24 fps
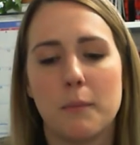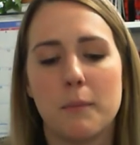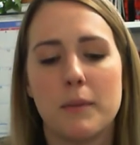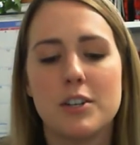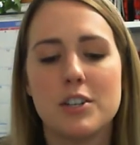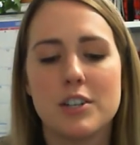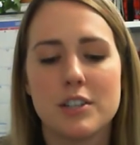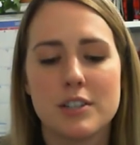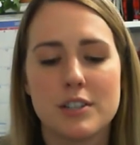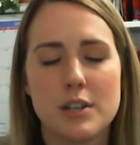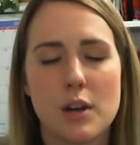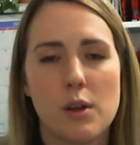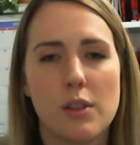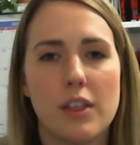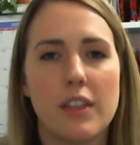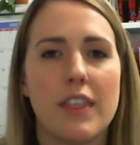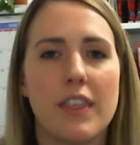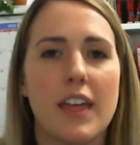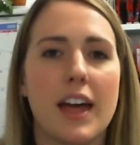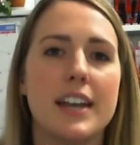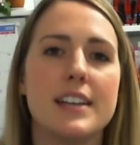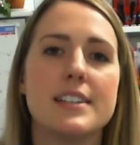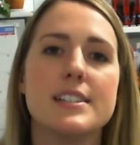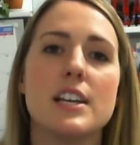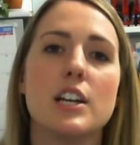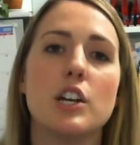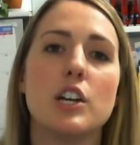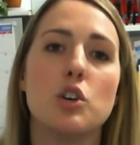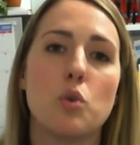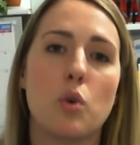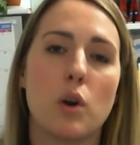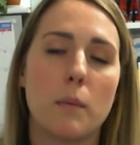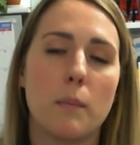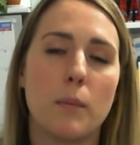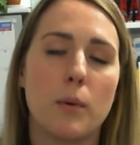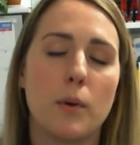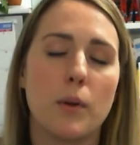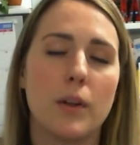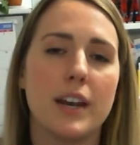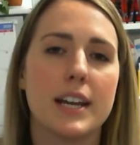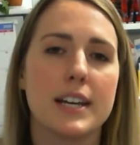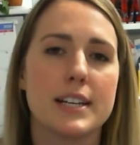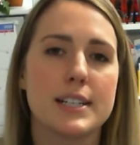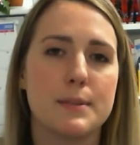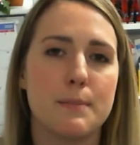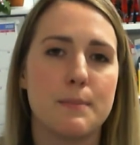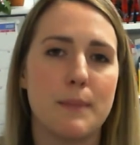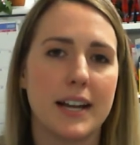But just know that that is a normal and
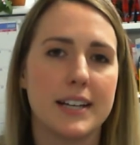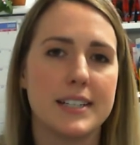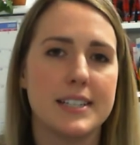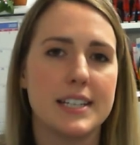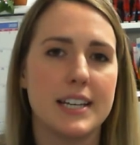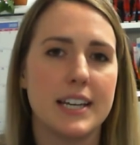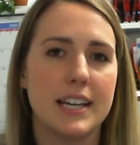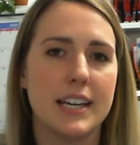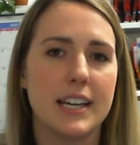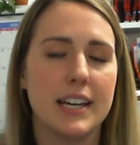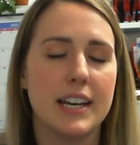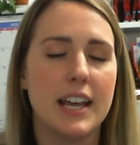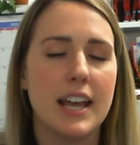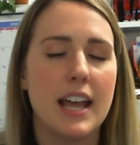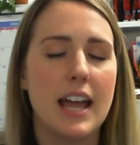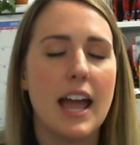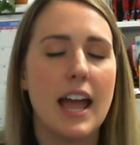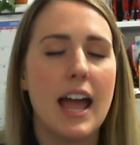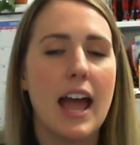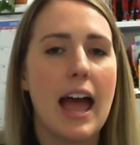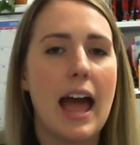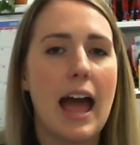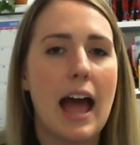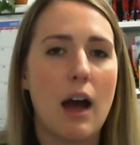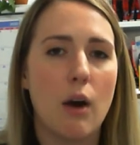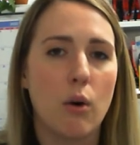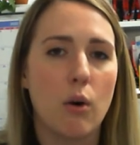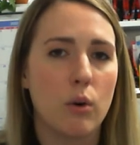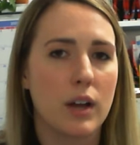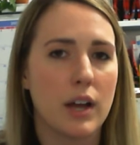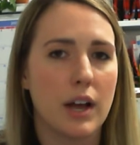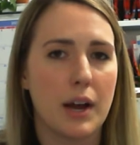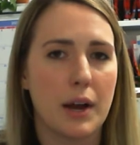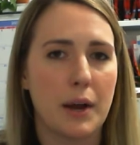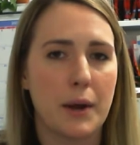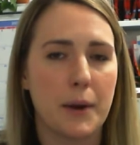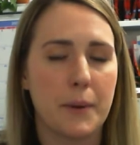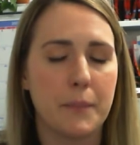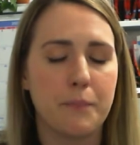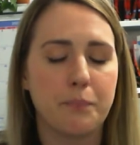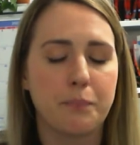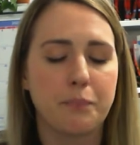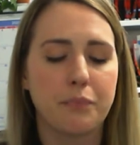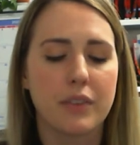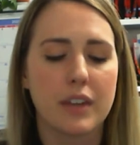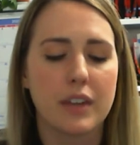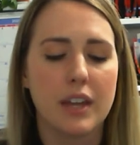expected outcome